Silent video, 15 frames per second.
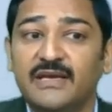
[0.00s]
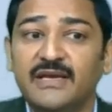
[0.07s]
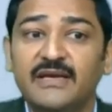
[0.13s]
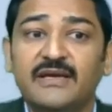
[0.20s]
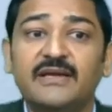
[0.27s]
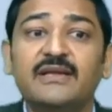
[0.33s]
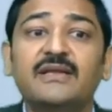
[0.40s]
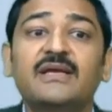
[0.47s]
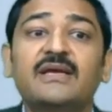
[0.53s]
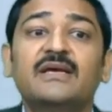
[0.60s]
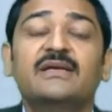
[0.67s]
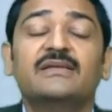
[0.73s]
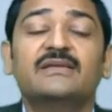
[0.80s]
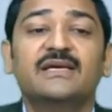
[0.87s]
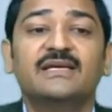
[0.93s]
Here,
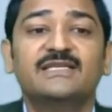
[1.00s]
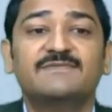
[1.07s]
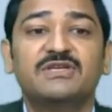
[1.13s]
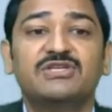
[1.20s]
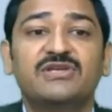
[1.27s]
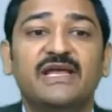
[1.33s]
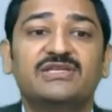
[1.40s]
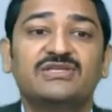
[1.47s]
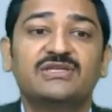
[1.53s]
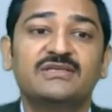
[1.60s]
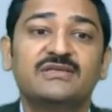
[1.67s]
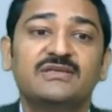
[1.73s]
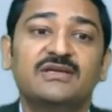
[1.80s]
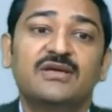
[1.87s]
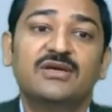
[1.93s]
the
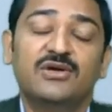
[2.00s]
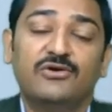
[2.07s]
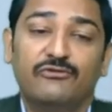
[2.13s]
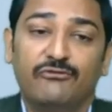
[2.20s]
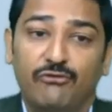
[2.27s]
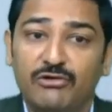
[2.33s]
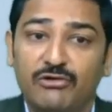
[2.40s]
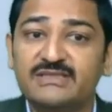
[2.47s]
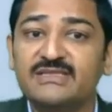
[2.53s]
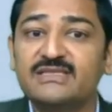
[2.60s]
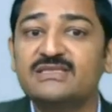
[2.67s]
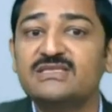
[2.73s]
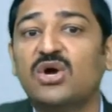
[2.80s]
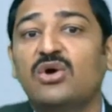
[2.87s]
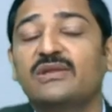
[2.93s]
specialization
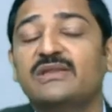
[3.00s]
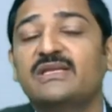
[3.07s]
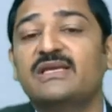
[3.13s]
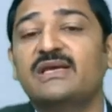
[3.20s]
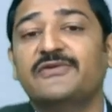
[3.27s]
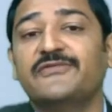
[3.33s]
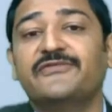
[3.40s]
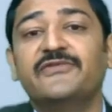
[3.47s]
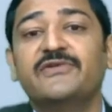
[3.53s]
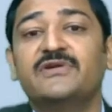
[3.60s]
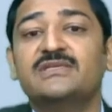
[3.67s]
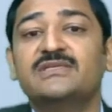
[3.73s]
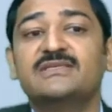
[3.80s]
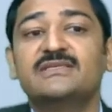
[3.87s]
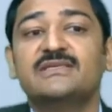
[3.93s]
focuses on the
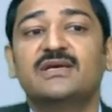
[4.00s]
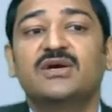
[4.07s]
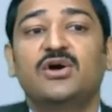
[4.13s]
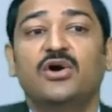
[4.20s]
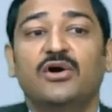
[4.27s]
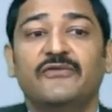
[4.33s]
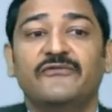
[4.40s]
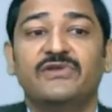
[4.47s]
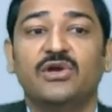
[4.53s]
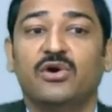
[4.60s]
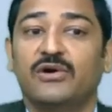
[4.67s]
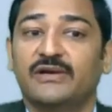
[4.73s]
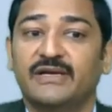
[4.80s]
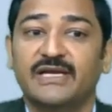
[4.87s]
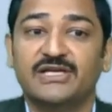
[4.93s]
efforts of the
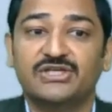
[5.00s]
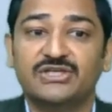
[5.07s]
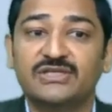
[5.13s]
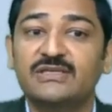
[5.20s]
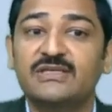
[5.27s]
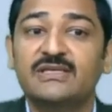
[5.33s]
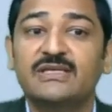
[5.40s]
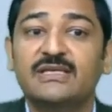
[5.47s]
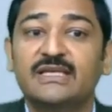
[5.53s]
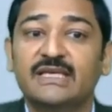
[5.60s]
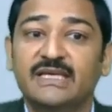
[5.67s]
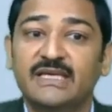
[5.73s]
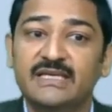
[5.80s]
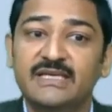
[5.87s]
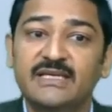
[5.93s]
organization
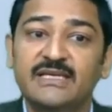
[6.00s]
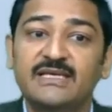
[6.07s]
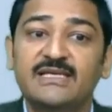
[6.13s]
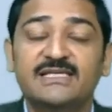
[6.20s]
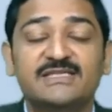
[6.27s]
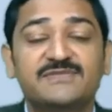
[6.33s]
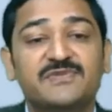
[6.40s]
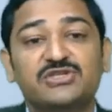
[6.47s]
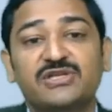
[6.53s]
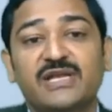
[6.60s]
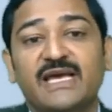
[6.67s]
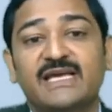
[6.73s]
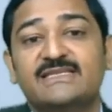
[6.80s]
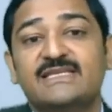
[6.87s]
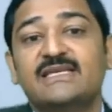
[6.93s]
in
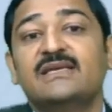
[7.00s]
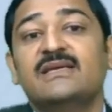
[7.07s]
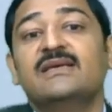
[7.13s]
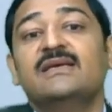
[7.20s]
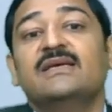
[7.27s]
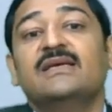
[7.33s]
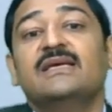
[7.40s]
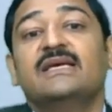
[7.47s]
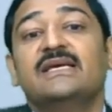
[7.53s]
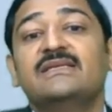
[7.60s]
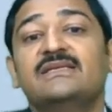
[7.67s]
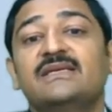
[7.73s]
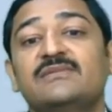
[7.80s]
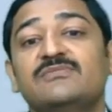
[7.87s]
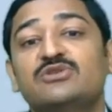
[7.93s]
specializing
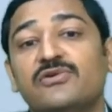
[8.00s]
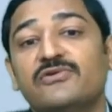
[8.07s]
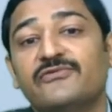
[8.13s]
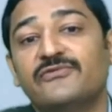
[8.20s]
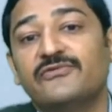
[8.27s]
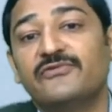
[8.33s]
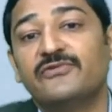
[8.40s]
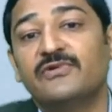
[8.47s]
in terms of